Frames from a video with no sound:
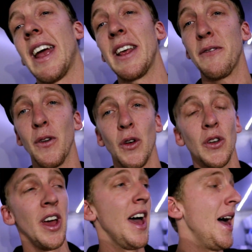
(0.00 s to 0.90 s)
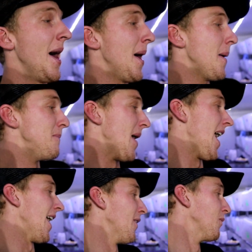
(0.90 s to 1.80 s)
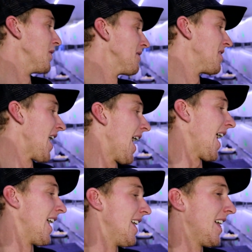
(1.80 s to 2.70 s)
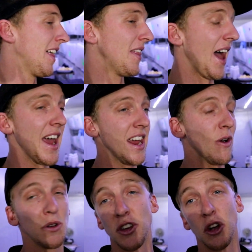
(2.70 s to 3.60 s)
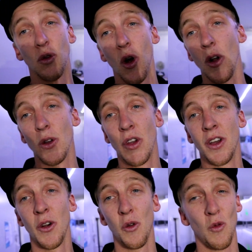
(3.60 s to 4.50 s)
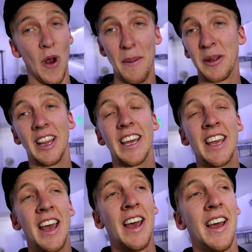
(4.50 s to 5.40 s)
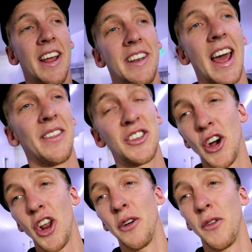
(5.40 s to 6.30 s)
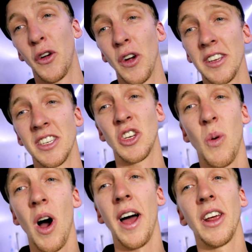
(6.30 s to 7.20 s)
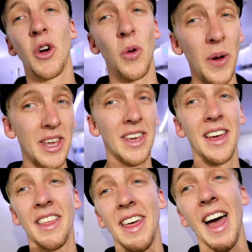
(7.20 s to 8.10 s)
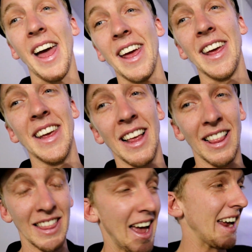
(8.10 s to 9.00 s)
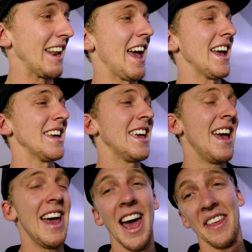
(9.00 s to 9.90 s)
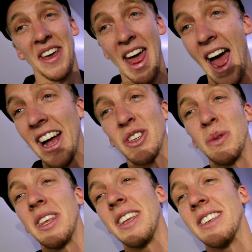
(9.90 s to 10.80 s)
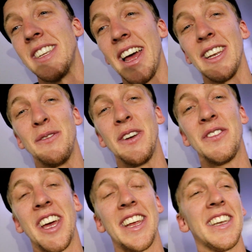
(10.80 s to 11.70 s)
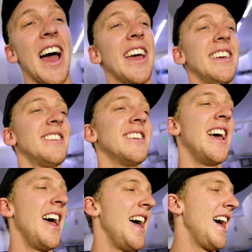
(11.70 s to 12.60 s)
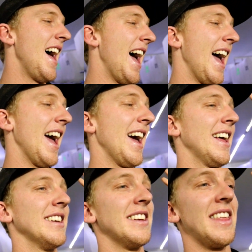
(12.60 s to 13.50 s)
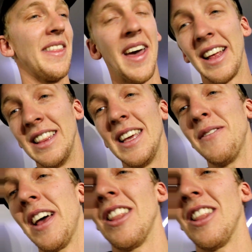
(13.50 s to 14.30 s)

any food. But with that, they also grow rapidly. Now the turnover for crickets is quite quick. They lay an egg, and they hatch within 10 to 15 days, and then they live their